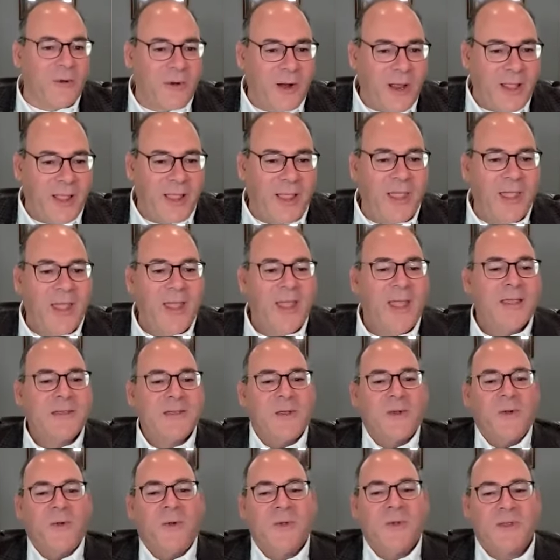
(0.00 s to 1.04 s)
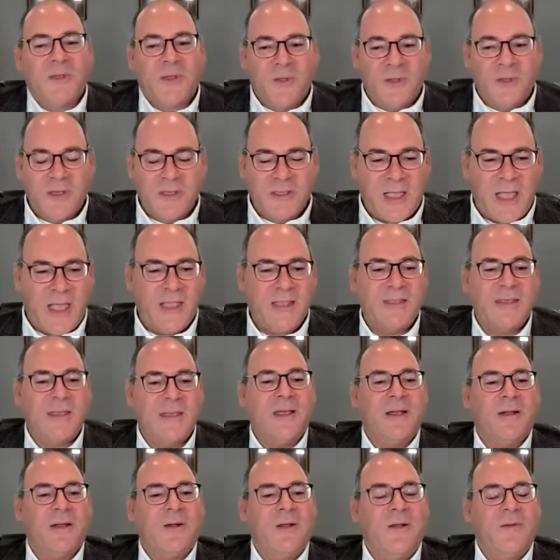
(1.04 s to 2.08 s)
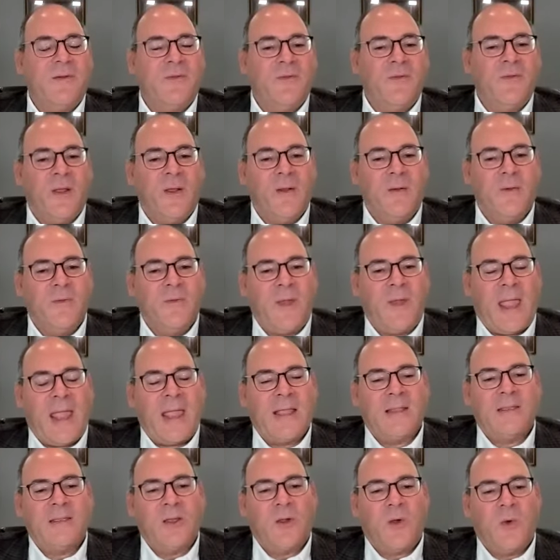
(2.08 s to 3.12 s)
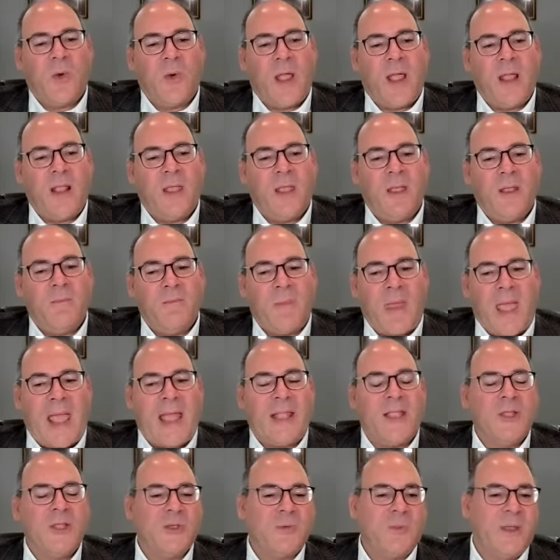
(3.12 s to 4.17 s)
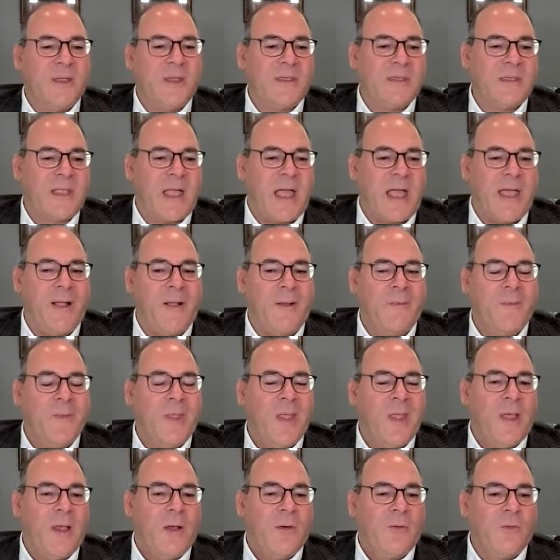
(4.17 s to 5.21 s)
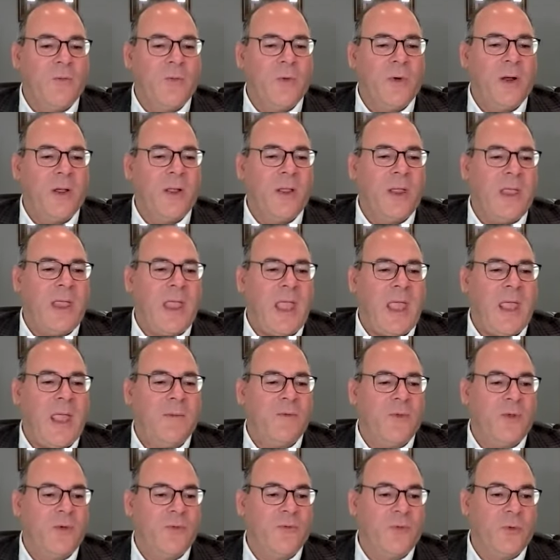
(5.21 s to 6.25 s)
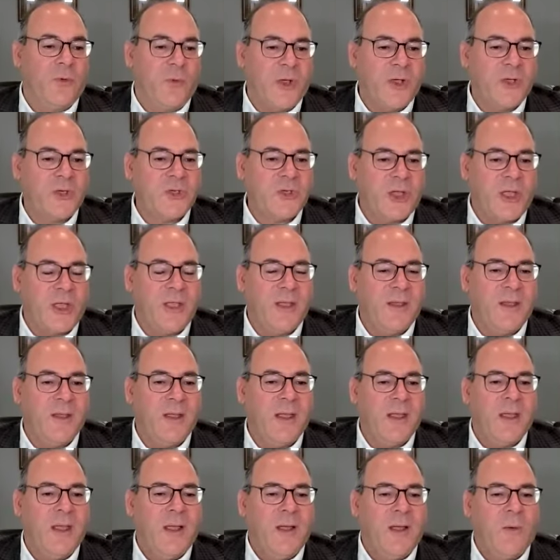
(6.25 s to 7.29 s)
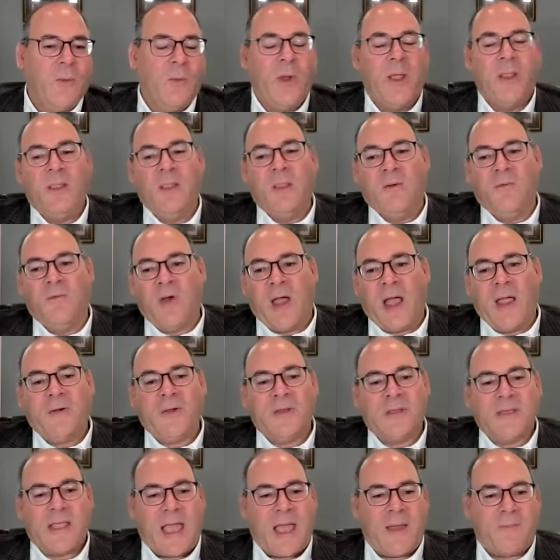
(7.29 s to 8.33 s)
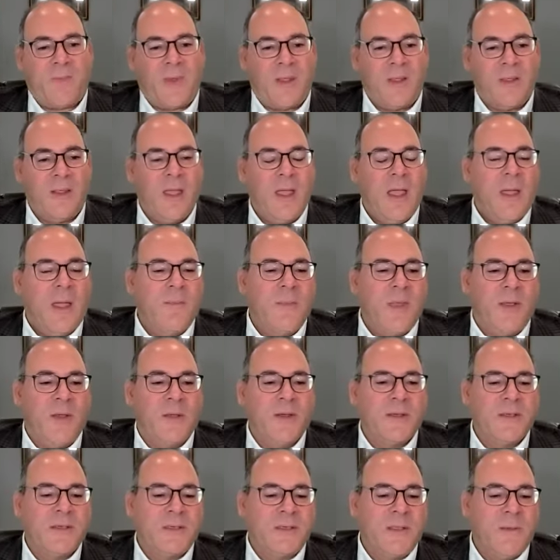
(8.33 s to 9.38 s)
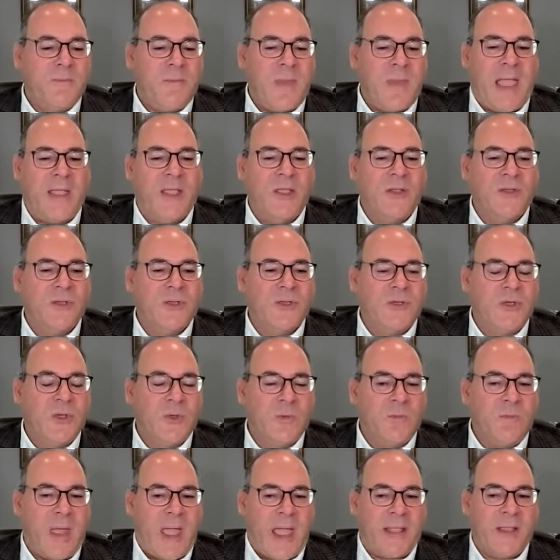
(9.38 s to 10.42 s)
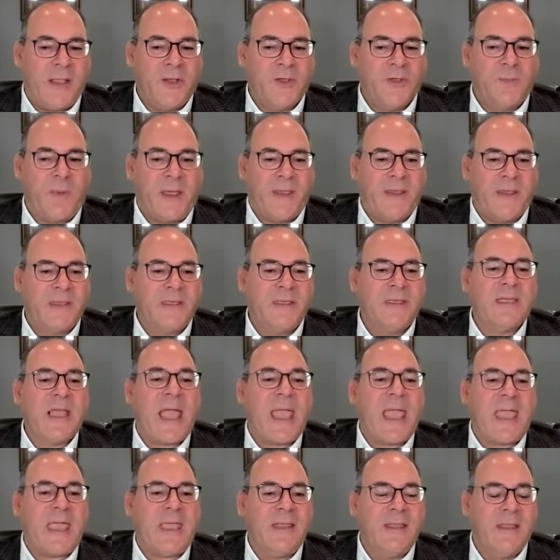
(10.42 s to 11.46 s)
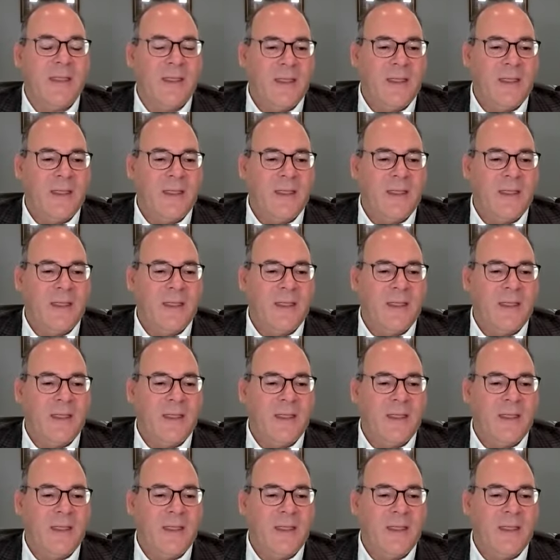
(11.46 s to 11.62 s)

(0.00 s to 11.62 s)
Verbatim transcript: right? Yeah. So, so this idea of of antiquated management style really came to fruition when the virus happened because the managers who managed by sight